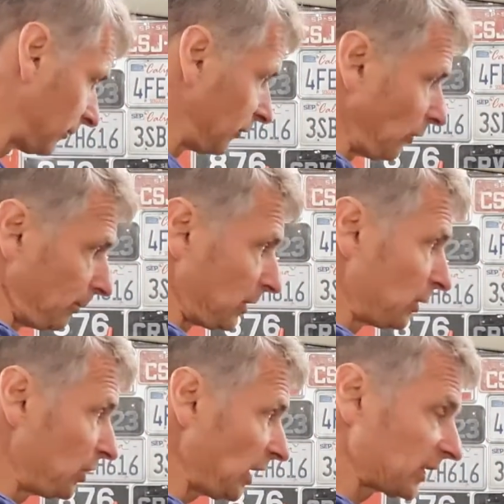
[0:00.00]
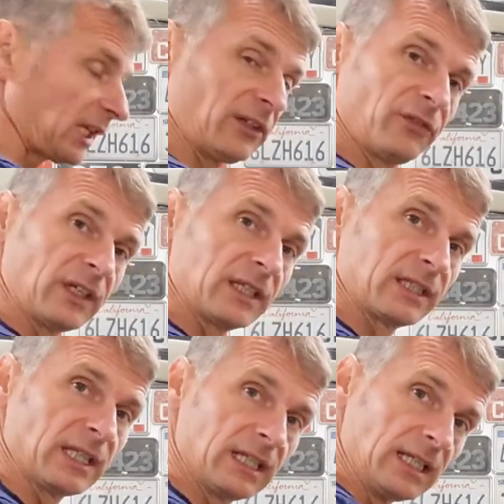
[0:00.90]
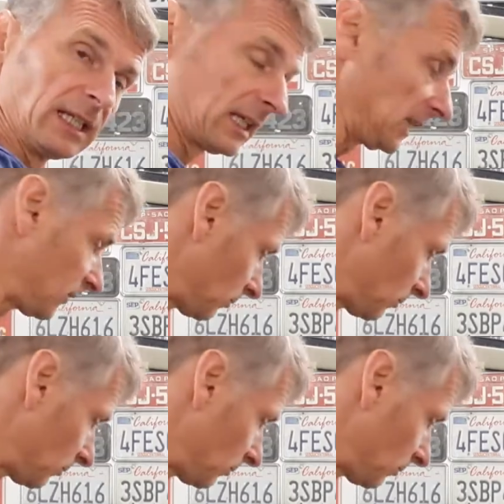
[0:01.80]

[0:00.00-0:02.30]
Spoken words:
to the top, you can just get your fingers in and get some